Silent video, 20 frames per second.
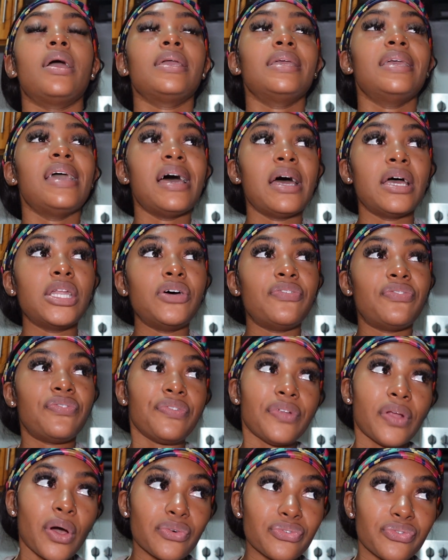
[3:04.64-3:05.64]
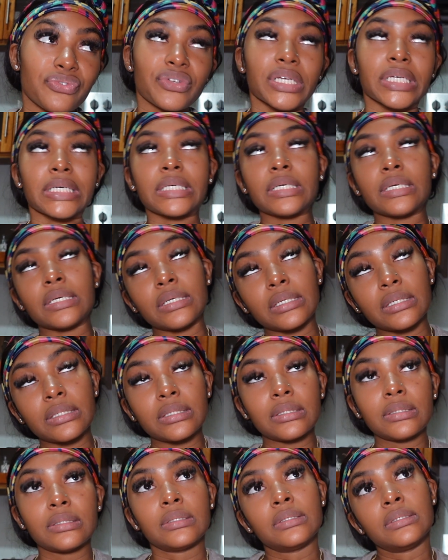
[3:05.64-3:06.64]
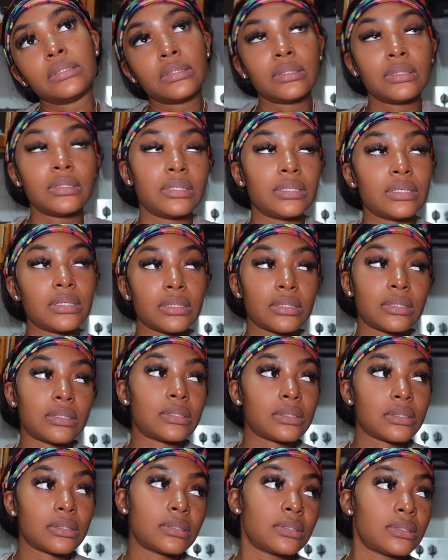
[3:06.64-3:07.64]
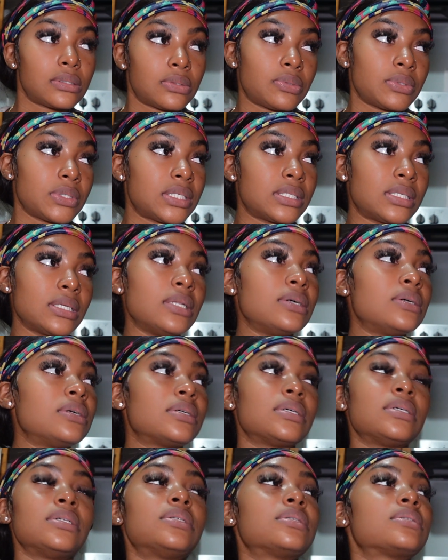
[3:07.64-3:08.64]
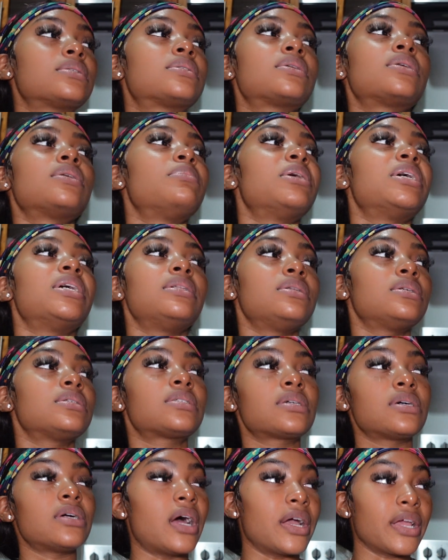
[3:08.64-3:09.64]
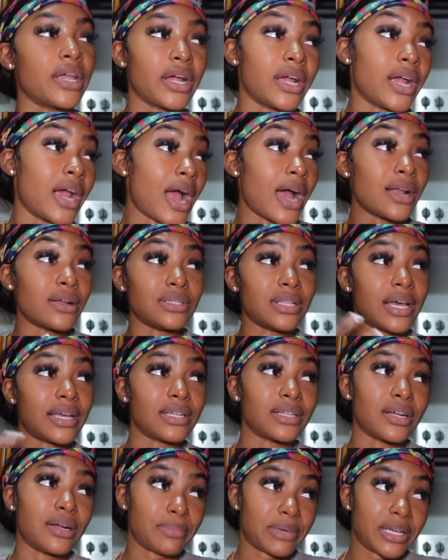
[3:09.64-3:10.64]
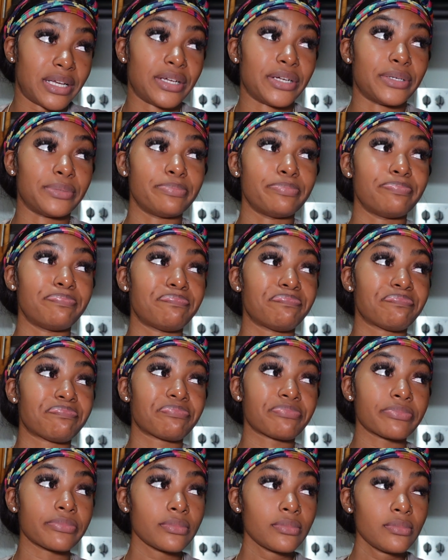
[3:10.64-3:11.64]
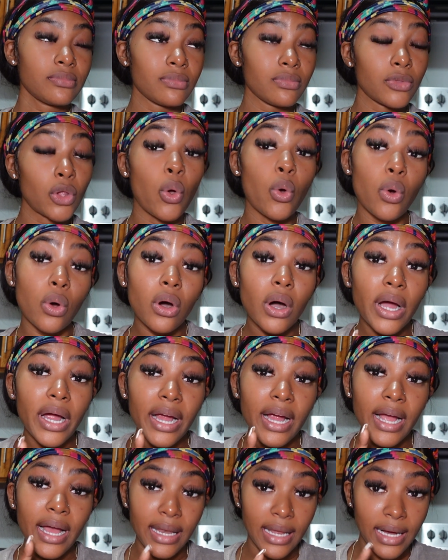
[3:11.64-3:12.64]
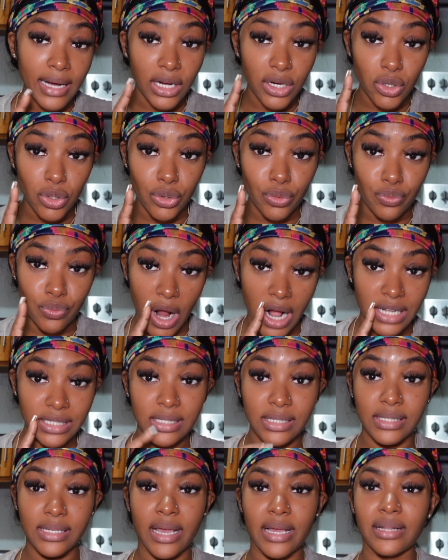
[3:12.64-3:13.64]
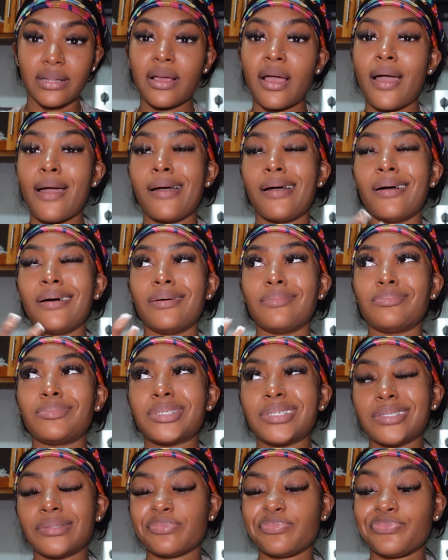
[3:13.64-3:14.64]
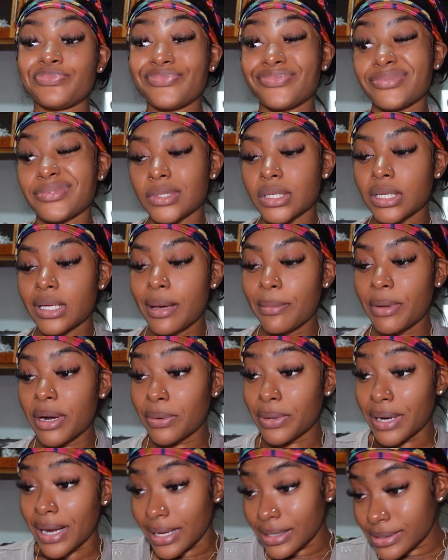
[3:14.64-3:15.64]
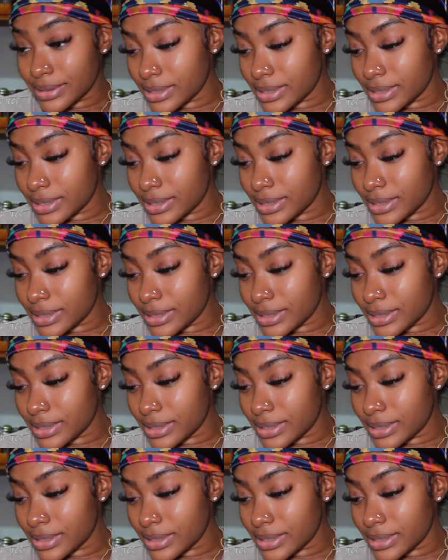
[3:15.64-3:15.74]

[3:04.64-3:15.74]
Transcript: Yeah, the fluffy, Yeah, twisty look. It looks good, but it looks good on your hair. I don't like it on my hair. Or I like a good rod set but can't matter with that.